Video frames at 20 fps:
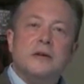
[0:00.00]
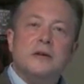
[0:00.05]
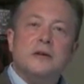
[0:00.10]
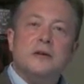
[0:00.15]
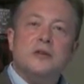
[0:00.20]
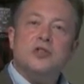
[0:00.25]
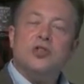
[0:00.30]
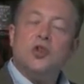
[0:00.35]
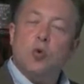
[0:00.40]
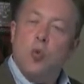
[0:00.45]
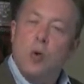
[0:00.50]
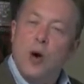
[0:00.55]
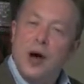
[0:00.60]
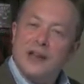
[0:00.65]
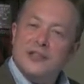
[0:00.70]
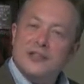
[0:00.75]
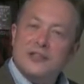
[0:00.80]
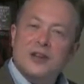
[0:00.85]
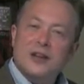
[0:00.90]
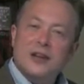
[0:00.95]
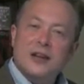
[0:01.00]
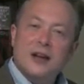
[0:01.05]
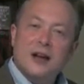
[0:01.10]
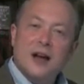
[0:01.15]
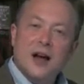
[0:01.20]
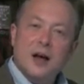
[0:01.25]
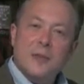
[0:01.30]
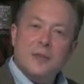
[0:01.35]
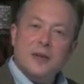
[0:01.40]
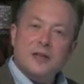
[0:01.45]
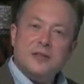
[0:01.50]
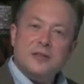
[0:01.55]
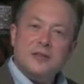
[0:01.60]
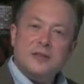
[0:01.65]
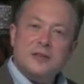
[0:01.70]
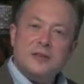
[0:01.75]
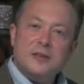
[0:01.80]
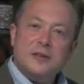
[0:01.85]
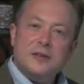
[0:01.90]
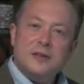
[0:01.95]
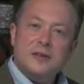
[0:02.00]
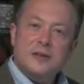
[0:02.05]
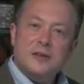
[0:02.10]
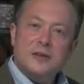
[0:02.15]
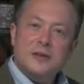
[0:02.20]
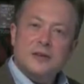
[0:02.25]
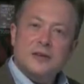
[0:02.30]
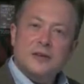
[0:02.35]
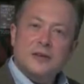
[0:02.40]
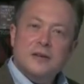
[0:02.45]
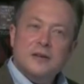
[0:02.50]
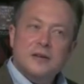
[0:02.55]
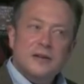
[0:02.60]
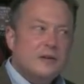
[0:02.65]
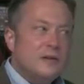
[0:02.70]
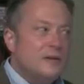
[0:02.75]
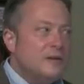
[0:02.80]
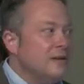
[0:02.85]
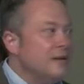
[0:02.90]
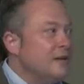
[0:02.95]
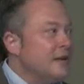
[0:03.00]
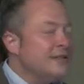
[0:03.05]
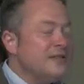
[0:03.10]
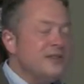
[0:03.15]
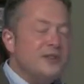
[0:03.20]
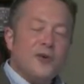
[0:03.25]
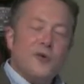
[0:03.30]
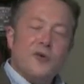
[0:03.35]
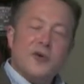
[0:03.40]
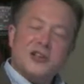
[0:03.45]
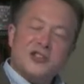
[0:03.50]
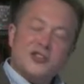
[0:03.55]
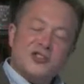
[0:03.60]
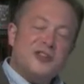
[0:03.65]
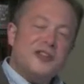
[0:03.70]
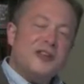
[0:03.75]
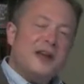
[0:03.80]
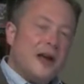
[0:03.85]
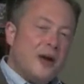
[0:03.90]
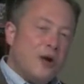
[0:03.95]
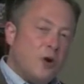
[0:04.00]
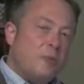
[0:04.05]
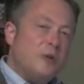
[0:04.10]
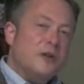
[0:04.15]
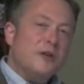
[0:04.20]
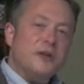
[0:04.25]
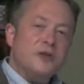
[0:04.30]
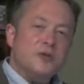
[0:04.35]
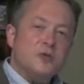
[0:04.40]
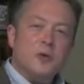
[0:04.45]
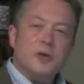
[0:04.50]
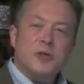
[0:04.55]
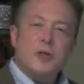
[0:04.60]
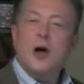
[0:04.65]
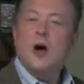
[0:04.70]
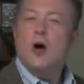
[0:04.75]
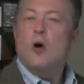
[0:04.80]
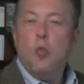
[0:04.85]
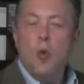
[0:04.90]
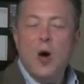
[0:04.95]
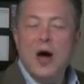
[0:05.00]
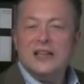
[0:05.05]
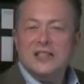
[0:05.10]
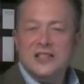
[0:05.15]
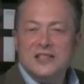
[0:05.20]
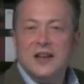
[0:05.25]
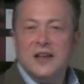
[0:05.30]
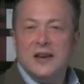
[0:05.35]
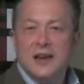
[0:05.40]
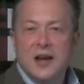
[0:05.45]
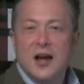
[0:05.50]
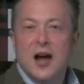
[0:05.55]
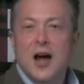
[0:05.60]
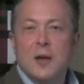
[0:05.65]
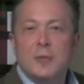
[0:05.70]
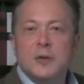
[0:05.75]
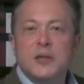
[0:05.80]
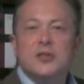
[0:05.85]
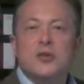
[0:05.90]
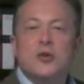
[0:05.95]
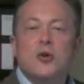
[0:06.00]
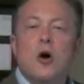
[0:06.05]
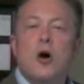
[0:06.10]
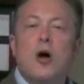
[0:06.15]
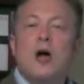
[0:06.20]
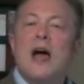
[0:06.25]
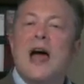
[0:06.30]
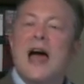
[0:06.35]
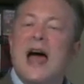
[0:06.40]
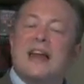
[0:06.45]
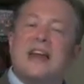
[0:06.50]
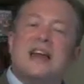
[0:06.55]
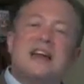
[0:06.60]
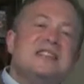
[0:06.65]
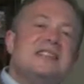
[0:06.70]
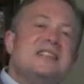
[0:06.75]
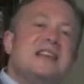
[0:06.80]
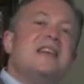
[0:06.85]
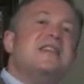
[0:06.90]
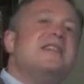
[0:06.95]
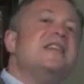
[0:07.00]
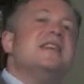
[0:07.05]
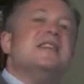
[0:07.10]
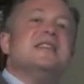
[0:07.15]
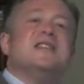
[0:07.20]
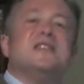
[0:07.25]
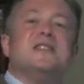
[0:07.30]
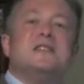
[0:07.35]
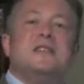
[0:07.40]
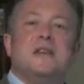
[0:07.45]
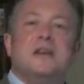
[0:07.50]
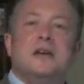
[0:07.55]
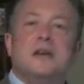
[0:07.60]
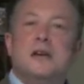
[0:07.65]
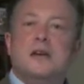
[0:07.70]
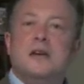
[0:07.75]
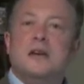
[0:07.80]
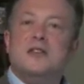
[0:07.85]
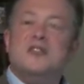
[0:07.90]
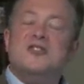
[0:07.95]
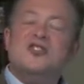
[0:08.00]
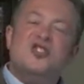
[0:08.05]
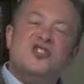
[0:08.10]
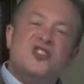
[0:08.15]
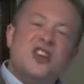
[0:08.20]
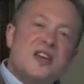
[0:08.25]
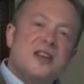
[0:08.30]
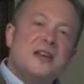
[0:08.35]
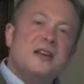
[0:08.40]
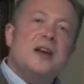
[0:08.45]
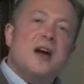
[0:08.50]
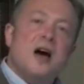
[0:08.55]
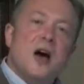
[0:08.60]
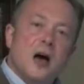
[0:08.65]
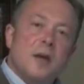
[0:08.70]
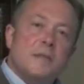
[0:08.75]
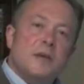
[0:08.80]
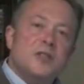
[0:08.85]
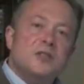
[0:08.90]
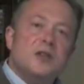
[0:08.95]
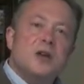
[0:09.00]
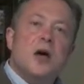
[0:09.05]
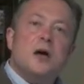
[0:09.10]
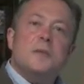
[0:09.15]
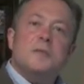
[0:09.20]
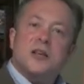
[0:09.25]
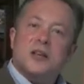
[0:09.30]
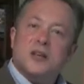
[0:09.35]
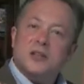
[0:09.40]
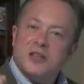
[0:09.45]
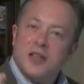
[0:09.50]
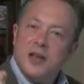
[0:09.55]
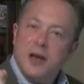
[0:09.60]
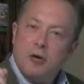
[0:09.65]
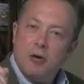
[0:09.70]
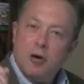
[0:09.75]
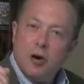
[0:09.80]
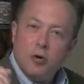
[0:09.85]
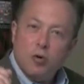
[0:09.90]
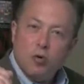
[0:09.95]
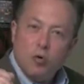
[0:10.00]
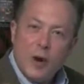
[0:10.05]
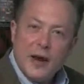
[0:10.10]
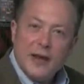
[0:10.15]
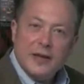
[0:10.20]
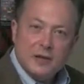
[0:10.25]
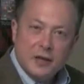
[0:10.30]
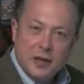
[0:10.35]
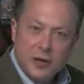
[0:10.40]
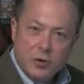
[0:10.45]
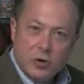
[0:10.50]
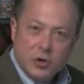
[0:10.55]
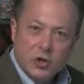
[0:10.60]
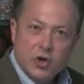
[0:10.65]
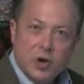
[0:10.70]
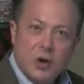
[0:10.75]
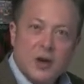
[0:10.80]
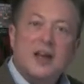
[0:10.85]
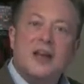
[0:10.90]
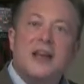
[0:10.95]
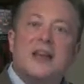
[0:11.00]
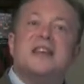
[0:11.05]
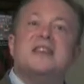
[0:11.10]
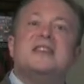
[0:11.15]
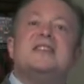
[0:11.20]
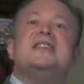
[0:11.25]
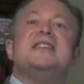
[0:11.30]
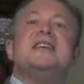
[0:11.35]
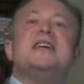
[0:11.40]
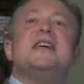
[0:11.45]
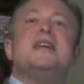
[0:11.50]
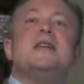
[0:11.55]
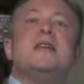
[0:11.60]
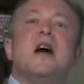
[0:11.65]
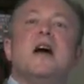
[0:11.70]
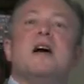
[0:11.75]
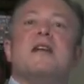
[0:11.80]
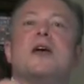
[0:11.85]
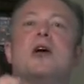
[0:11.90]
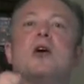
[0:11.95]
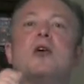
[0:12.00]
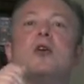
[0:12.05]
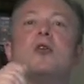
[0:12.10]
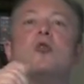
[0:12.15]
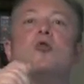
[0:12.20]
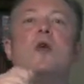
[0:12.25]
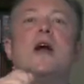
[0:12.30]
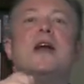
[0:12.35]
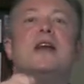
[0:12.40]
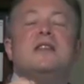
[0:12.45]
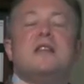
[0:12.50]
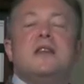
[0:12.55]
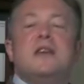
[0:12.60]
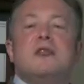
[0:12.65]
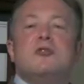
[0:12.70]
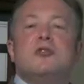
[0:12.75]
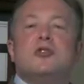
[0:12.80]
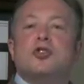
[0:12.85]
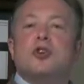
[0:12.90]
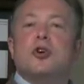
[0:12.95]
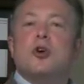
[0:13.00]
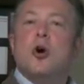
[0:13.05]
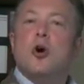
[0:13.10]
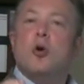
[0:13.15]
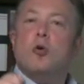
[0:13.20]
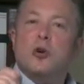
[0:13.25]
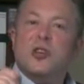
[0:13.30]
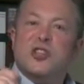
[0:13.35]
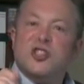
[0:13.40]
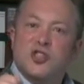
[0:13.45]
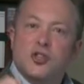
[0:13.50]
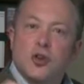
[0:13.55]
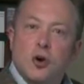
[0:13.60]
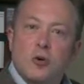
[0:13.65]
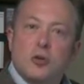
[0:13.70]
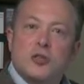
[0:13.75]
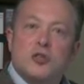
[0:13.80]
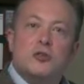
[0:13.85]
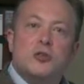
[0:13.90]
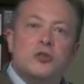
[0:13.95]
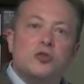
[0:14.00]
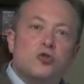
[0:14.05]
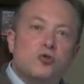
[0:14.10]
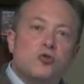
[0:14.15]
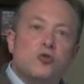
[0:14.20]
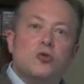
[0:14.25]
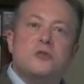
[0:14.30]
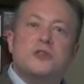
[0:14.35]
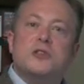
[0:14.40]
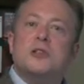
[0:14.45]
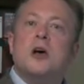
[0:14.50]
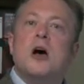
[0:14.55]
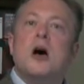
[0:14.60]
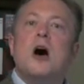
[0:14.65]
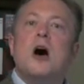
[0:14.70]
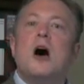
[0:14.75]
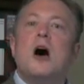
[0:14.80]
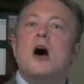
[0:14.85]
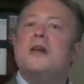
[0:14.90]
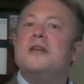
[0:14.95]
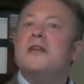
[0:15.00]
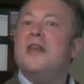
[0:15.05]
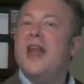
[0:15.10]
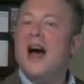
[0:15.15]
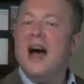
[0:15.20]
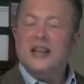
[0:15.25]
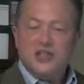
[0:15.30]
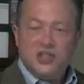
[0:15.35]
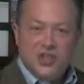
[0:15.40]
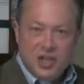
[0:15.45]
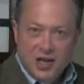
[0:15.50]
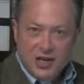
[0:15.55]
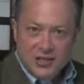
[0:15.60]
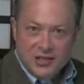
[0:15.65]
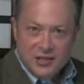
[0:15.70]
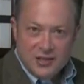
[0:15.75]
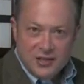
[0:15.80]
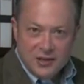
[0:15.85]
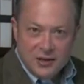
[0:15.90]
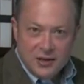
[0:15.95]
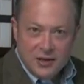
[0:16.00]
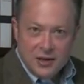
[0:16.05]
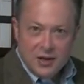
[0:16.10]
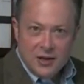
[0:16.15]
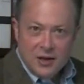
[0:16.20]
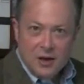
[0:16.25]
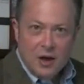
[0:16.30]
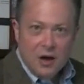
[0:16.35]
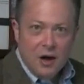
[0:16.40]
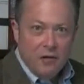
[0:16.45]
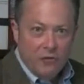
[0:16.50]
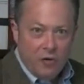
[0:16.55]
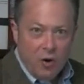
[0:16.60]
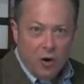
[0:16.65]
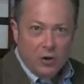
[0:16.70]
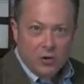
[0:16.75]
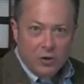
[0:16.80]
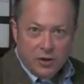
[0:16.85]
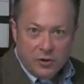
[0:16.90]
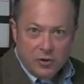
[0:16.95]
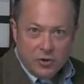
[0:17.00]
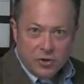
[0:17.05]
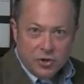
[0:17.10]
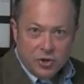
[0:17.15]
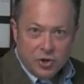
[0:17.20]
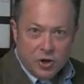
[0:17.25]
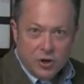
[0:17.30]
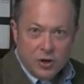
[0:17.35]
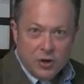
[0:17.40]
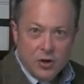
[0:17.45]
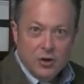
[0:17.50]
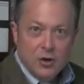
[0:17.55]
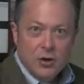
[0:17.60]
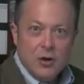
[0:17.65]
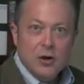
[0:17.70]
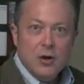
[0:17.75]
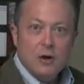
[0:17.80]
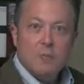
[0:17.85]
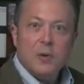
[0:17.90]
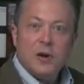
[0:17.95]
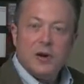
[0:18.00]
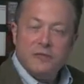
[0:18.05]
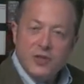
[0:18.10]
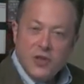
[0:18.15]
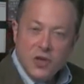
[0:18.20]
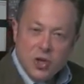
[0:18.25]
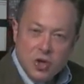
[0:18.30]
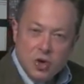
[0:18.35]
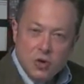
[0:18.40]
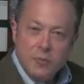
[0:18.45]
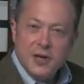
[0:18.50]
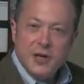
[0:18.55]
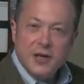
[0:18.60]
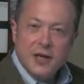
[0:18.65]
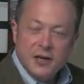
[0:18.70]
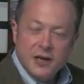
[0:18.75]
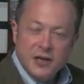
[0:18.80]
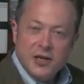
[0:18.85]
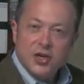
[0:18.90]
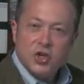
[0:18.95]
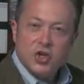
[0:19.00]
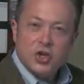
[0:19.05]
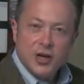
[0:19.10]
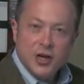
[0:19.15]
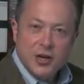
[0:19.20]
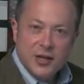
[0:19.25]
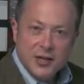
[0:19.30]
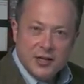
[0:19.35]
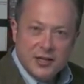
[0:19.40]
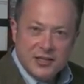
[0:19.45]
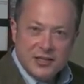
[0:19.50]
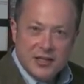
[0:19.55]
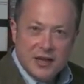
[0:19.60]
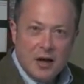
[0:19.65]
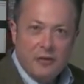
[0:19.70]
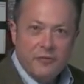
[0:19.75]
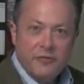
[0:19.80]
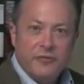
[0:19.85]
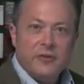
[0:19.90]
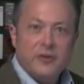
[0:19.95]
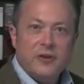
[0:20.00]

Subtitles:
So why study comics? That's the question that I opened us with. Why study comics at all? And I say this, study comics because they are a great literature. Indeed, they are a great literature which show us the truths not just of all literature, but of the human condition itself.